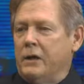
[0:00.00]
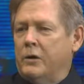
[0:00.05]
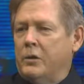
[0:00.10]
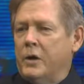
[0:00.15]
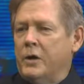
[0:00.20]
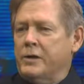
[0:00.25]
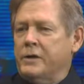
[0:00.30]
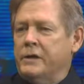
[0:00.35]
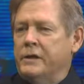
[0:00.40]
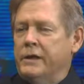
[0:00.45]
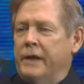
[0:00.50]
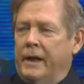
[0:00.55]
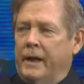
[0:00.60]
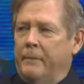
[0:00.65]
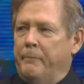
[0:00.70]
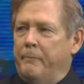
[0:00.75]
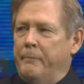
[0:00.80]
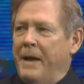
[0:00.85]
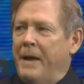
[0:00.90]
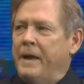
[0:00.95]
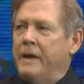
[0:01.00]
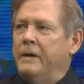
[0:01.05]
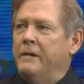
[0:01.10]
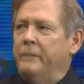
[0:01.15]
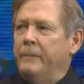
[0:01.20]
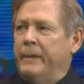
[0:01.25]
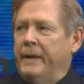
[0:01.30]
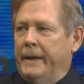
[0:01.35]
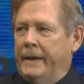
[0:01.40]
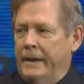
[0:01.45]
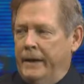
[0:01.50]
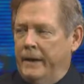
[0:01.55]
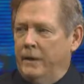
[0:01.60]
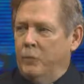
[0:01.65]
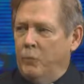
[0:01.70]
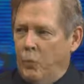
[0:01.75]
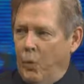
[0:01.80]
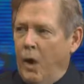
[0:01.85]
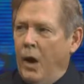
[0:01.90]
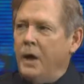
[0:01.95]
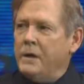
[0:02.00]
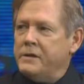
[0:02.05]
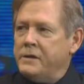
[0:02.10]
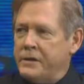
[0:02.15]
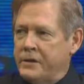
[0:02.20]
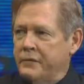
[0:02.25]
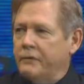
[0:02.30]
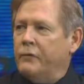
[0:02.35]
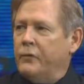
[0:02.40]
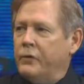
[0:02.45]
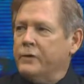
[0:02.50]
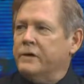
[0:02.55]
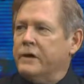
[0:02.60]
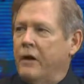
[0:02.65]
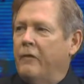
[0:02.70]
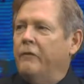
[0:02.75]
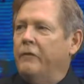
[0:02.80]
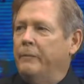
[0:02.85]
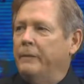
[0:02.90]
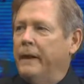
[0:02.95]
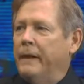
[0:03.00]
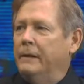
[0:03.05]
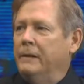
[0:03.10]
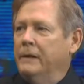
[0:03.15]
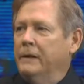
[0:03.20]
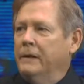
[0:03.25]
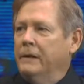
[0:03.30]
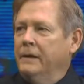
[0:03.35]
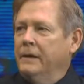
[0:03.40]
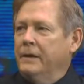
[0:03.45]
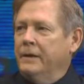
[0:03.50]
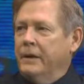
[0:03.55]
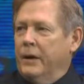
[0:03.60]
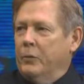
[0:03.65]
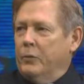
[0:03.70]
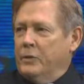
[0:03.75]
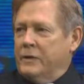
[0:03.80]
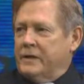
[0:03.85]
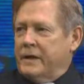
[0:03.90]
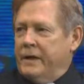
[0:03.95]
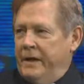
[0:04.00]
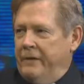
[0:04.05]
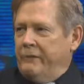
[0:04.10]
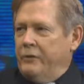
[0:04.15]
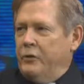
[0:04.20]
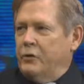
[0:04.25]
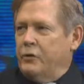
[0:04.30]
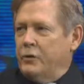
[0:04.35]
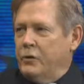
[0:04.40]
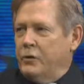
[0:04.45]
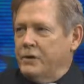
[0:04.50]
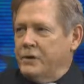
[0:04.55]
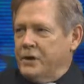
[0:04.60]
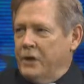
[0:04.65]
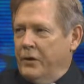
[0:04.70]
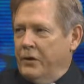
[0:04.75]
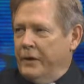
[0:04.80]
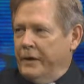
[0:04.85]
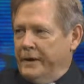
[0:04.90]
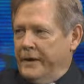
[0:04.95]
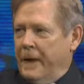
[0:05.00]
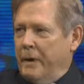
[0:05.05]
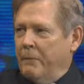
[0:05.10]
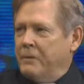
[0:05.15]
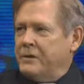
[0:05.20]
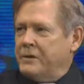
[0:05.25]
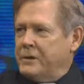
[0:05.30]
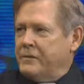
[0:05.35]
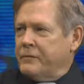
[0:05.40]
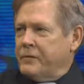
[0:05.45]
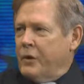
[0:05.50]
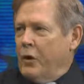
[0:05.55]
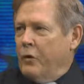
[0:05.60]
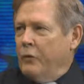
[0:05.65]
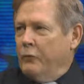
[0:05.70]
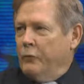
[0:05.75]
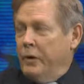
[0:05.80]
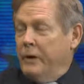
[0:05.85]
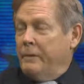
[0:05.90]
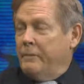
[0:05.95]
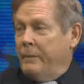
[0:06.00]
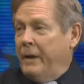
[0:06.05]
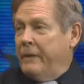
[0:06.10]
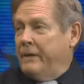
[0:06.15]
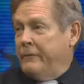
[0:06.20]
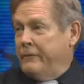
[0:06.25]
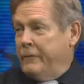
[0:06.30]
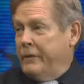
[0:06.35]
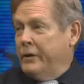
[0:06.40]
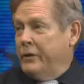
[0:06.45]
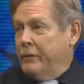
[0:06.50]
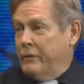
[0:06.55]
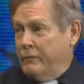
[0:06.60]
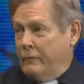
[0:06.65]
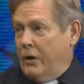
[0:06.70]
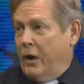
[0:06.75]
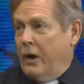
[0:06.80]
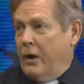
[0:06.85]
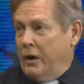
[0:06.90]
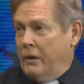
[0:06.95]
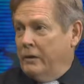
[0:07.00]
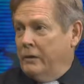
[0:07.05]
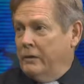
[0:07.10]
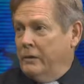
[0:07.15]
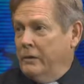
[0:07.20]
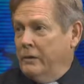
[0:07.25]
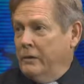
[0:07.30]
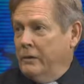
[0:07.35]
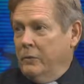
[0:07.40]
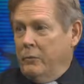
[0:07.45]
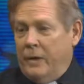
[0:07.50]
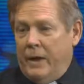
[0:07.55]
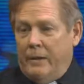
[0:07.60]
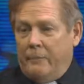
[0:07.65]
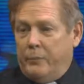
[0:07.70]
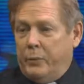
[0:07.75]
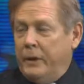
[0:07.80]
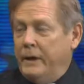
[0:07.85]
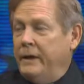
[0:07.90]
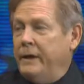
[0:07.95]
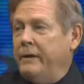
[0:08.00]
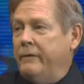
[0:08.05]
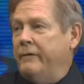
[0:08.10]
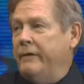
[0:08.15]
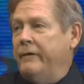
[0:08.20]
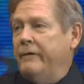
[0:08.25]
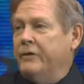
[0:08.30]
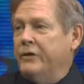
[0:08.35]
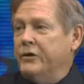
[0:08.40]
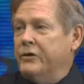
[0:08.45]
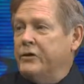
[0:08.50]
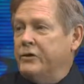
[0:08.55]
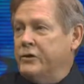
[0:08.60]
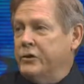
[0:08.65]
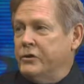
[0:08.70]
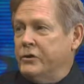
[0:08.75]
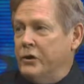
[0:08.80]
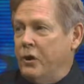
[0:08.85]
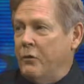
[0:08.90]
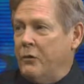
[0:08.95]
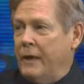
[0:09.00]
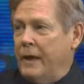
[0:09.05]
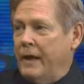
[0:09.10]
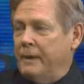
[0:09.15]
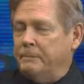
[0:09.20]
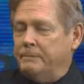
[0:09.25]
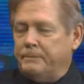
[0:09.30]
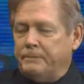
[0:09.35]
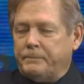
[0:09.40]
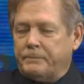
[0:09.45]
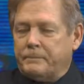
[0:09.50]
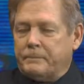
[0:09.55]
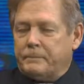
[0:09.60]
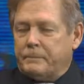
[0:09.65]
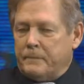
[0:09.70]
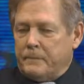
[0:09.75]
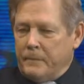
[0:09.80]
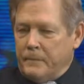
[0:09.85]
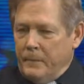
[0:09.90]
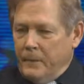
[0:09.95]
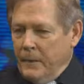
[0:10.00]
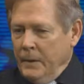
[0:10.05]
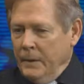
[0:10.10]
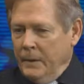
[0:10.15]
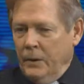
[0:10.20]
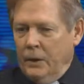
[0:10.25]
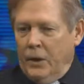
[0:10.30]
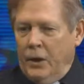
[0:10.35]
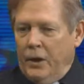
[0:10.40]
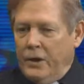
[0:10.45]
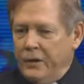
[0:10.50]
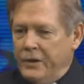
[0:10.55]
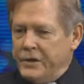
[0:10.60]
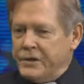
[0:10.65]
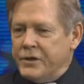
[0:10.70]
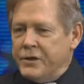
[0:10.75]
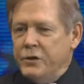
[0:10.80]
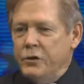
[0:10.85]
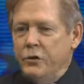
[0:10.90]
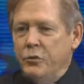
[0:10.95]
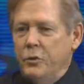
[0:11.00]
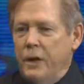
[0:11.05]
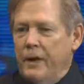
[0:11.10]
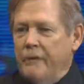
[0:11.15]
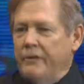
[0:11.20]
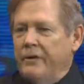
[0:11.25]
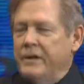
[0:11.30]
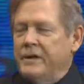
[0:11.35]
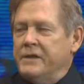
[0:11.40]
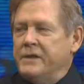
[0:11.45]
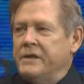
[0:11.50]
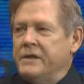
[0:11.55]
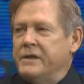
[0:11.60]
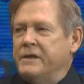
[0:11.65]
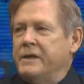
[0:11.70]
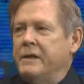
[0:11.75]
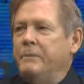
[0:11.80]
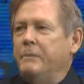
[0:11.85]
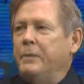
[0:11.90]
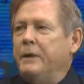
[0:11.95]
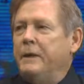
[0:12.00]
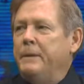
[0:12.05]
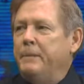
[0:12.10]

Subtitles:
a question that it may have been. It was the first alphabet that was given to us on the tablets of stone written by the finger of God. We have plenty of evidence to show that. This new evidence is simply